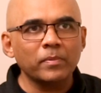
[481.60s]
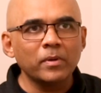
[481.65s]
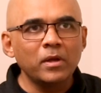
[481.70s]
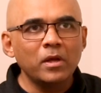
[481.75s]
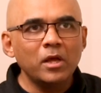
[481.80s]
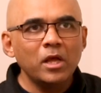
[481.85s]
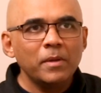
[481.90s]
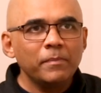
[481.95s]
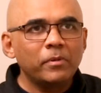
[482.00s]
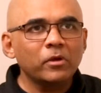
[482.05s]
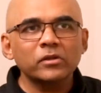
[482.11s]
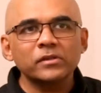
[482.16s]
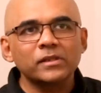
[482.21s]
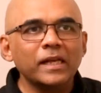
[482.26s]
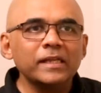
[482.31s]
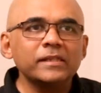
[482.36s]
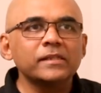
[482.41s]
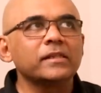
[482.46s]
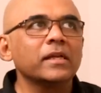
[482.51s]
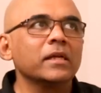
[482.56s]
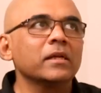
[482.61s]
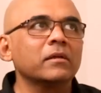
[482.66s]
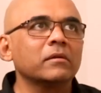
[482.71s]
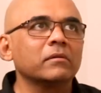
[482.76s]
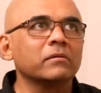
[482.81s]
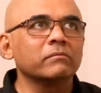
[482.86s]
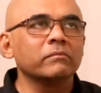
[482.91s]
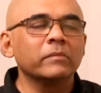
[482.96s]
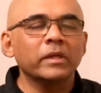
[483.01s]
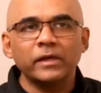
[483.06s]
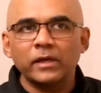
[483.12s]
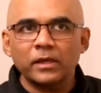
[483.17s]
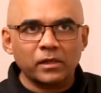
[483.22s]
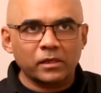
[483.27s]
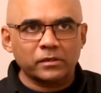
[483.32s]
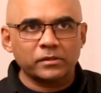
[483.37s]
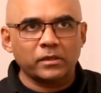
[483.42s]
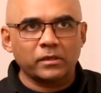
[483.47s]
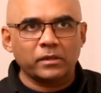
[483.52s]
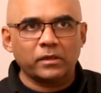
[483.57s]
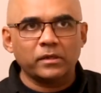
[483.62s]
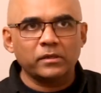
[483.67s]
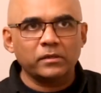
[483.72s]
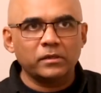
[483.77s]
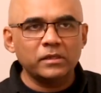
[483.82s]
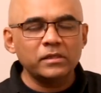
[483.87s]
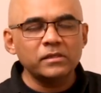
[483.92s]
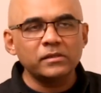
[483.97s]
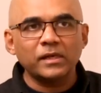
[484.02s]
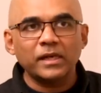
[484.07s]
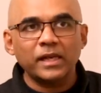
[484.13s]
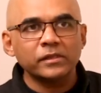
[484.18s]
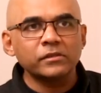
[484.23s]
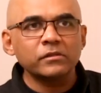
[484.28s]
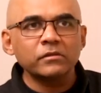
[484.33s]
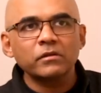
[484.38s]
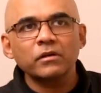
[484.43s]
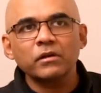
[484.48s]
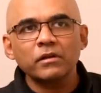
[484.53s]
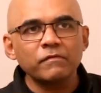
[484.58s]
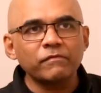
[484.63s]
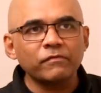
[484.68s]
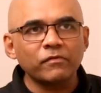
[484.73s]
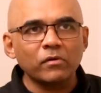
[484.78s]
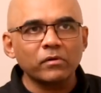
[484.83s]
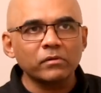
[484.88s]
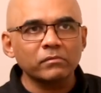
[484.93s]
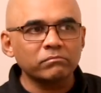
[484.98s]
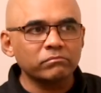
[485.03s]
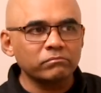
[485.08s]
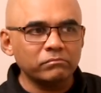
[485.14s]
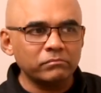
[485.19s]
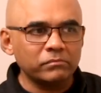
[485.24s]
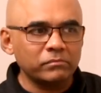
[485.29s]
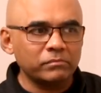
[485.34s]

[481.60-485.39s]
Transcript: up? Because let's take Ilaiyaraaja, right? He's legendary for